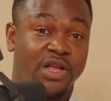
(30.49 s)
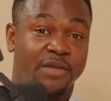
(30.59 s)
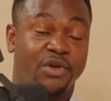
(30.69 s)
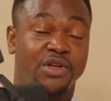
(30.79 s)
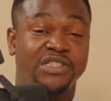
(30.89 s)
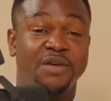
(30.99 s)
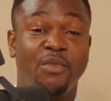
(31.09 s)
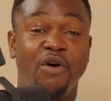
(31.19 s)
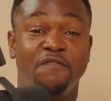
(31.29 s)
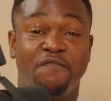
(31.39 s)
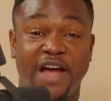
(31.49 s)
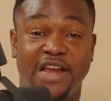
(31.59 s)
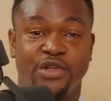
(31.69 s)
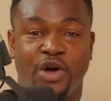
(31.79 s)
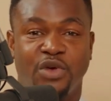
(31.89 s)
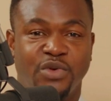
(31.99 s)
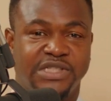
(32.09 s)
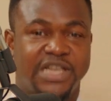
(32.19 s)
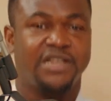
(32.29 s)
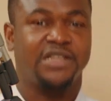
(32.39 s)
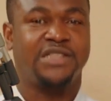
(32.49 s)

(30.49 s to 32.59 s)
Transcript: Because the more value, I always say this,